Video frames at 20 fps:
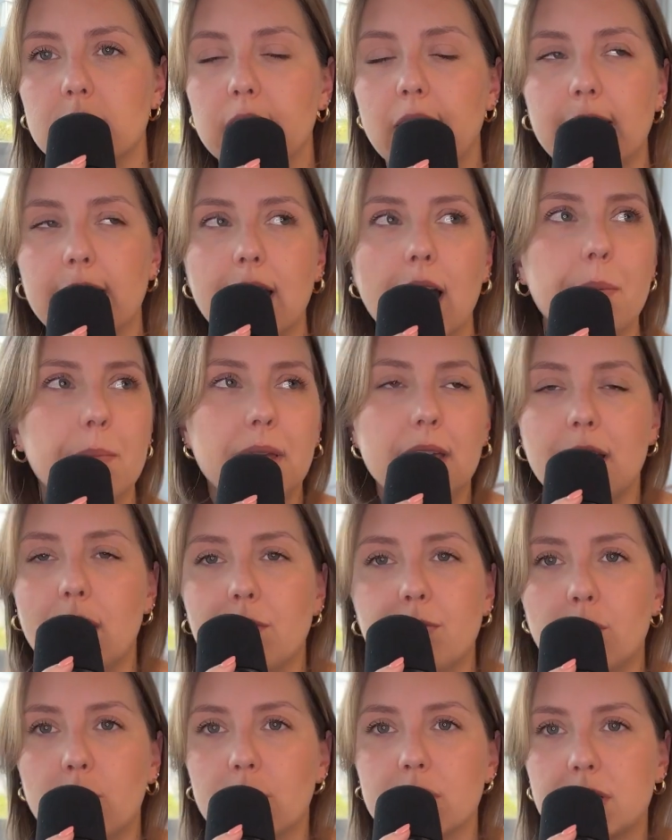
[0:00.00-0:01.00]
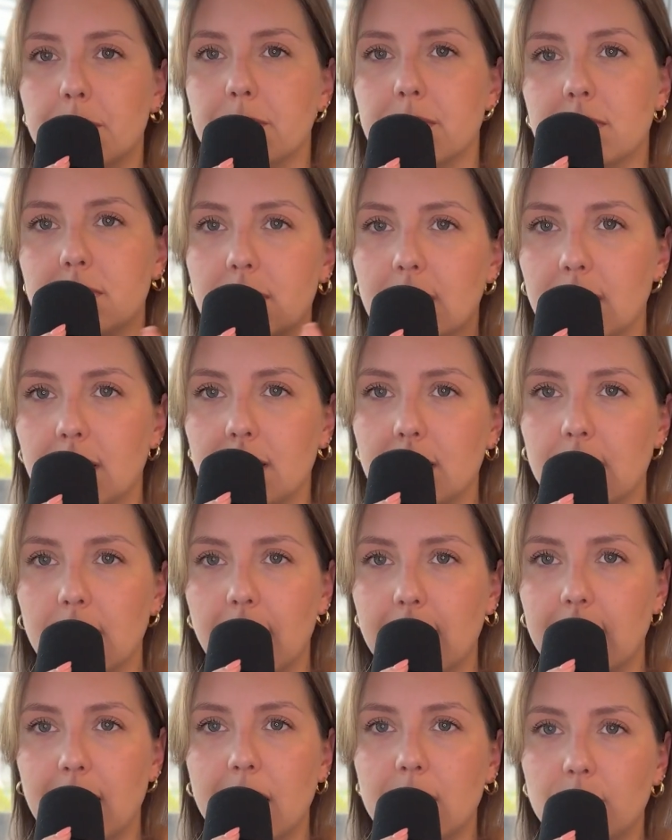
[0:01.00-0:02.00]
Like, I mean, of course, I
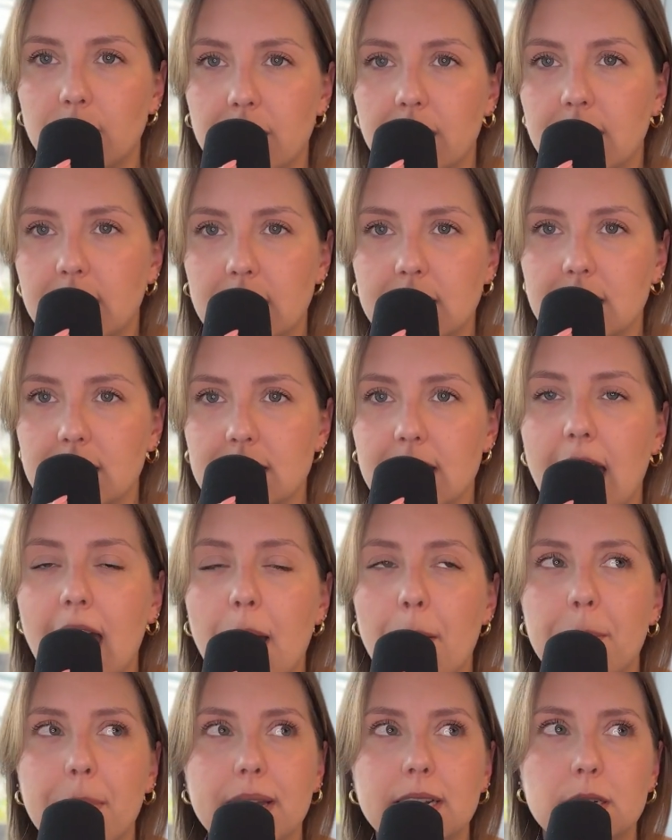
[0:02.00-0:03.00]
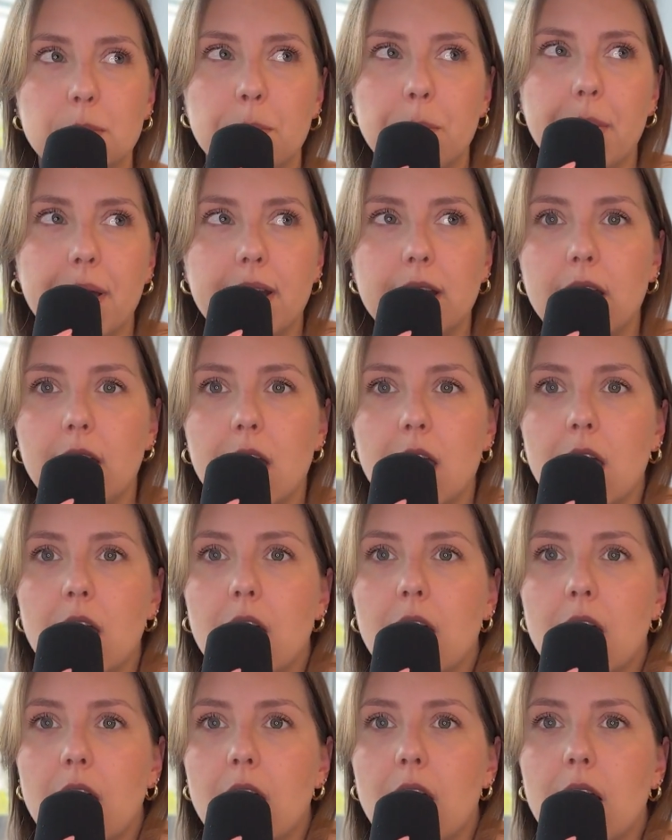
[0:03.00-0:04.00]
don't think that this happened, but
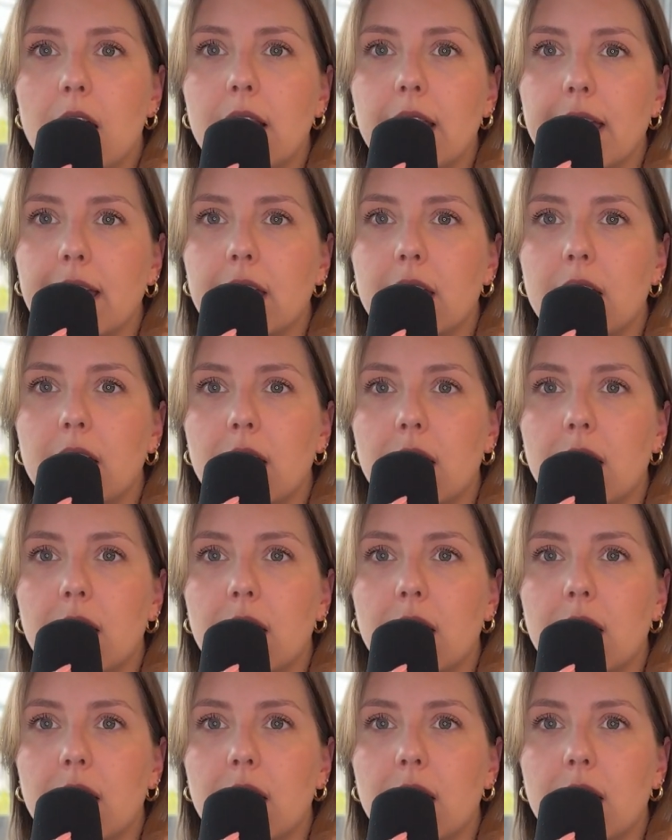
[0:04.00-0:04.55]
like,